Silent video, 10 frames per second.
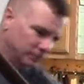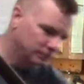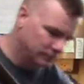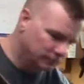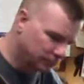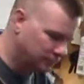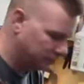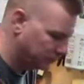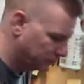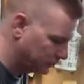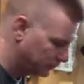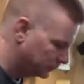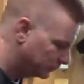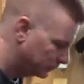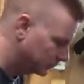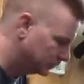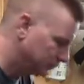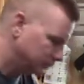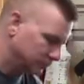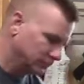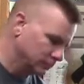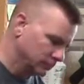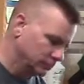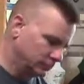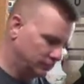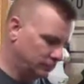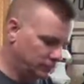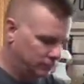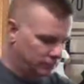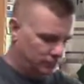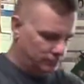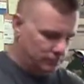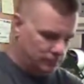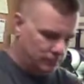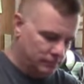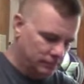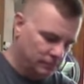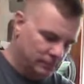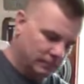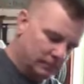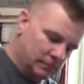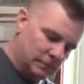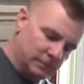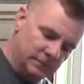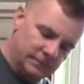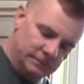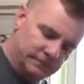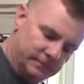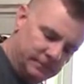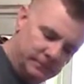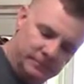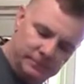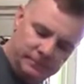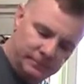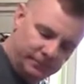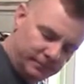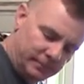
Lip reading: Nobody speaks.